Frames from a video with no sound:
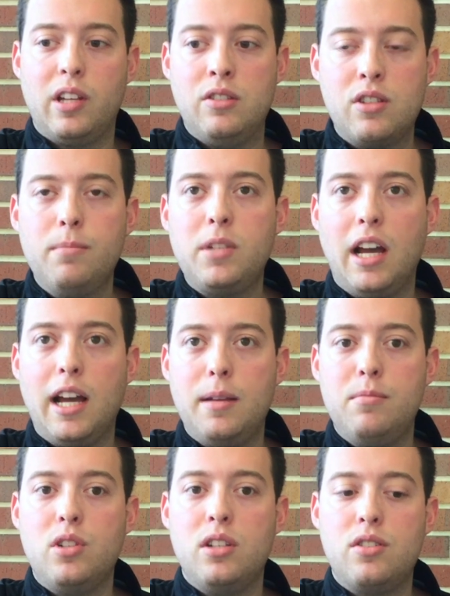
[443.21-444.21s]
And
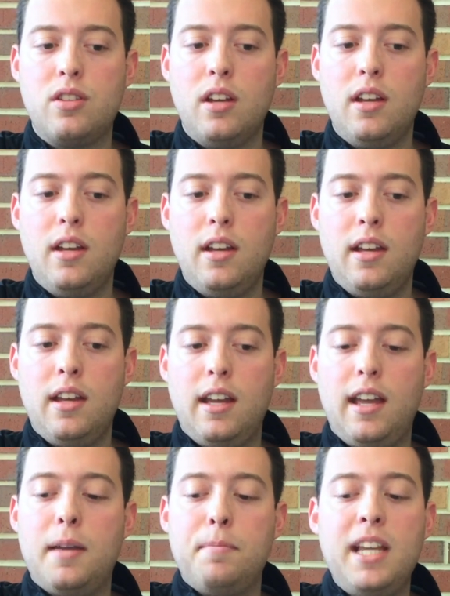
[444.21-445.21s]
sometimes it
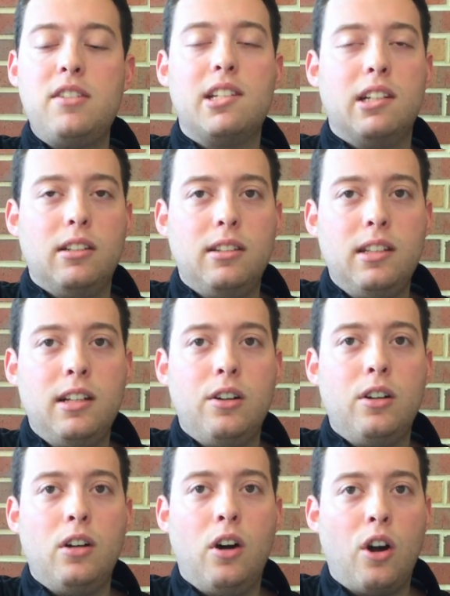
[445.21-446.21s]
makes it a
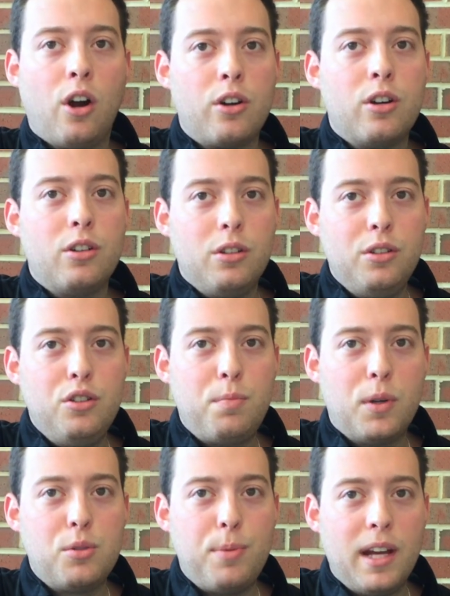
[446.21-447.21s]
little harder to lose
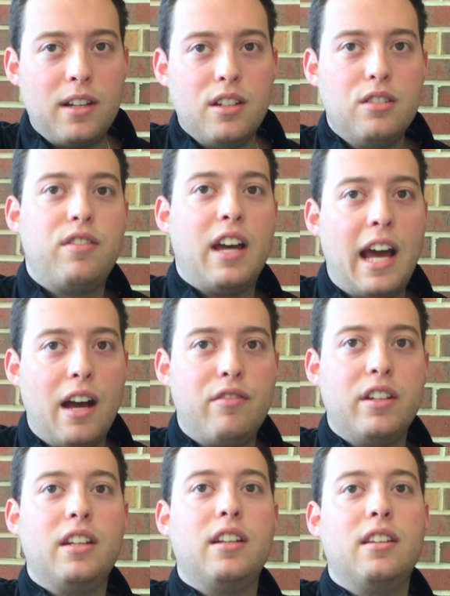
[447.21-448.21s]
perspective
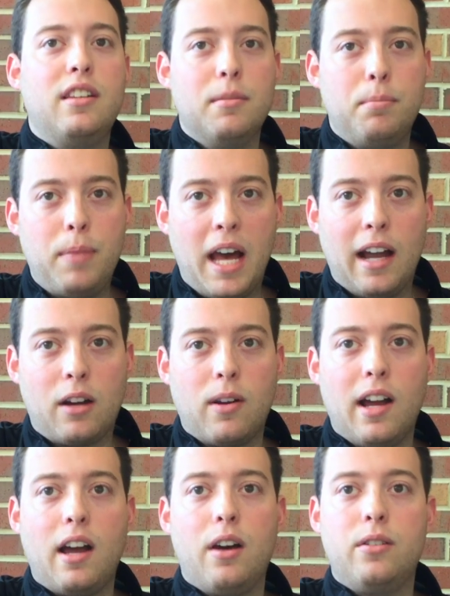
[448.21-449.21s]
having the
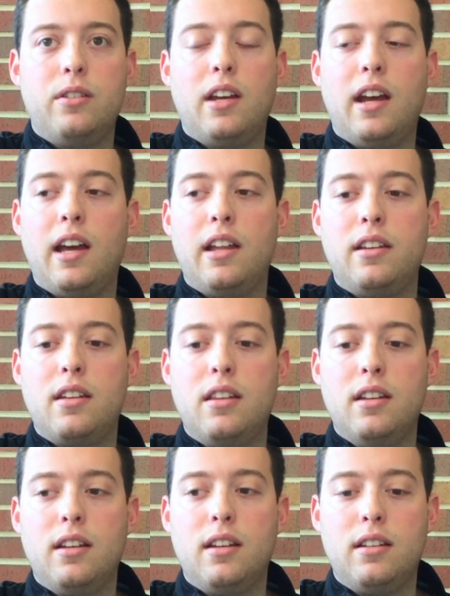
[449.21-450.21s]
background and
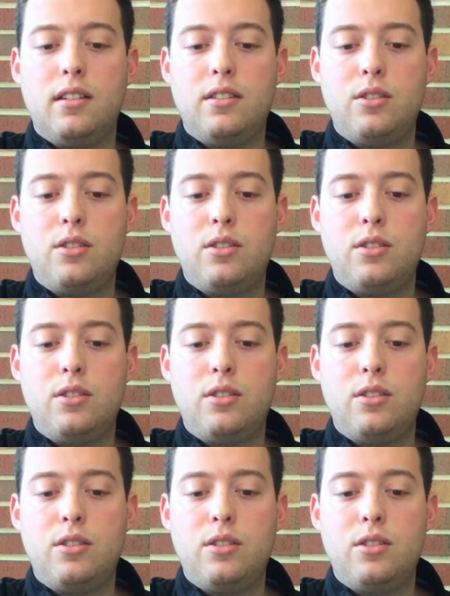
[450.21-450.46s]
the